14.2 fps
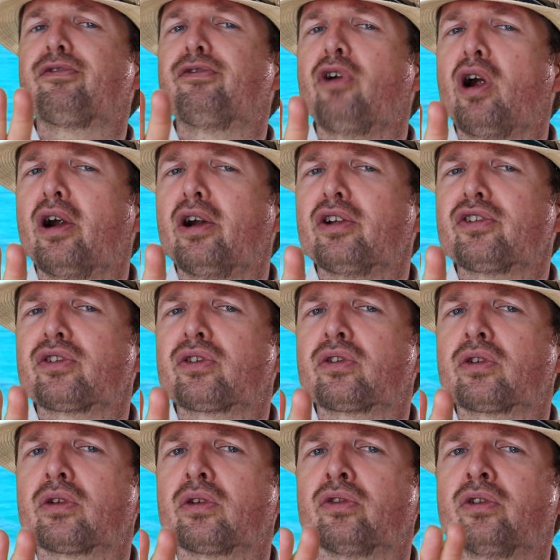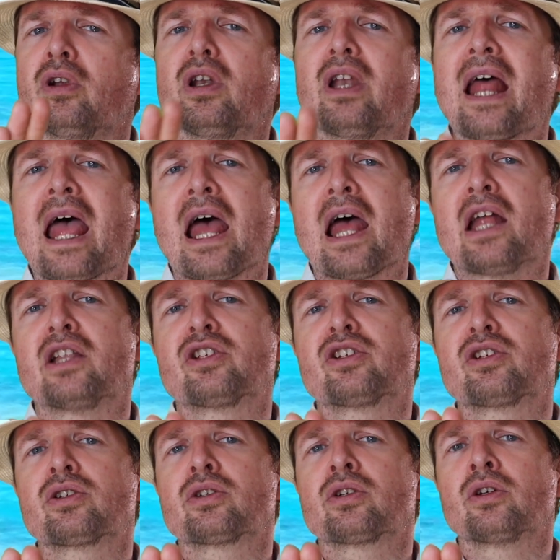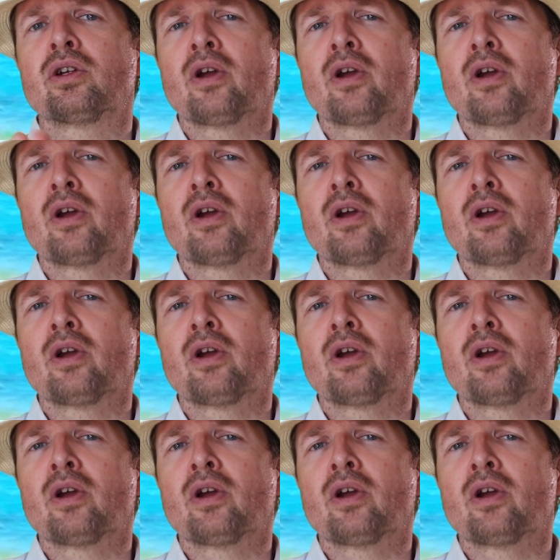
first the lands.